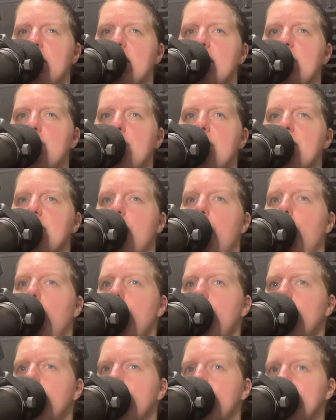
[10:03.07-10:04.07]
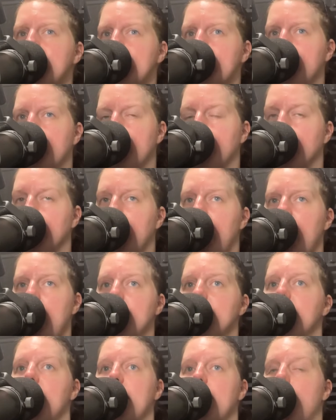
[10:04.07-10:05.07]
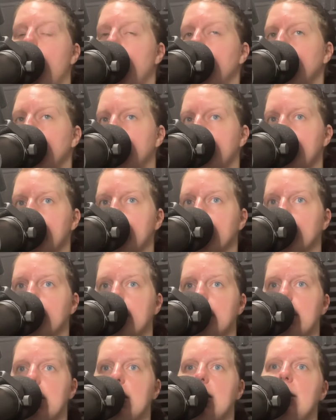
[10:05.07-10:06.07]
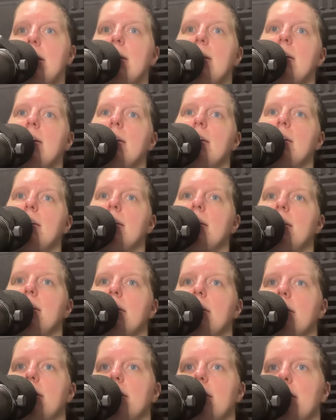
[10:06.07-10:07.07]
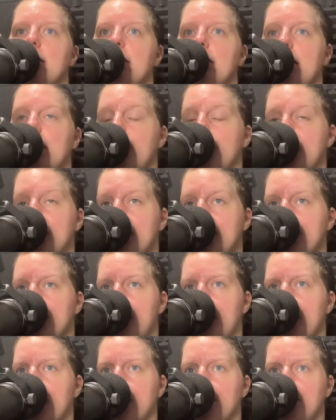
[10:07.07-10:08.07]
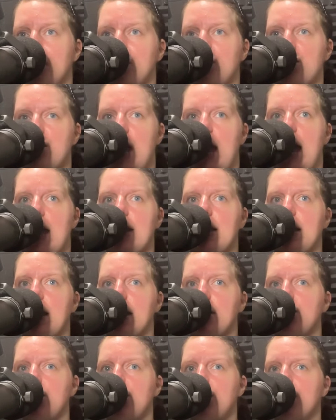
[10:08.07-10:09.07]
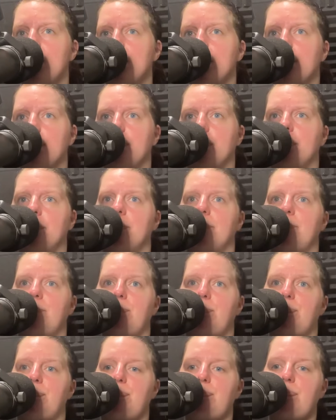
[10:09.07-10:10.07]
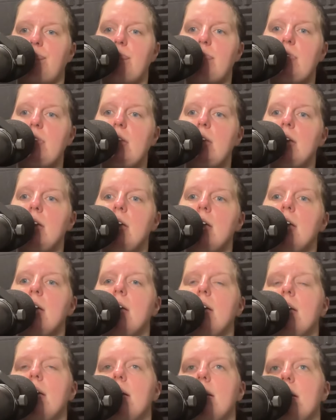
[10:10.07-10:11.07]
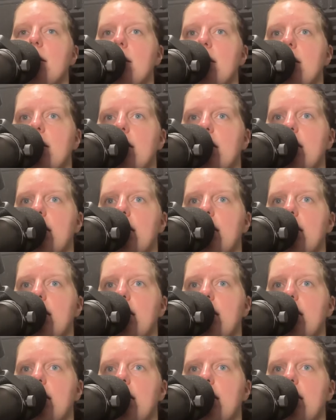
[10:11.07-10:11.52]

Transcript: had spent all the rest of her life at Hartfield. At Hartfield. Emma smiled and chatted at... Ch um, at Hartfield.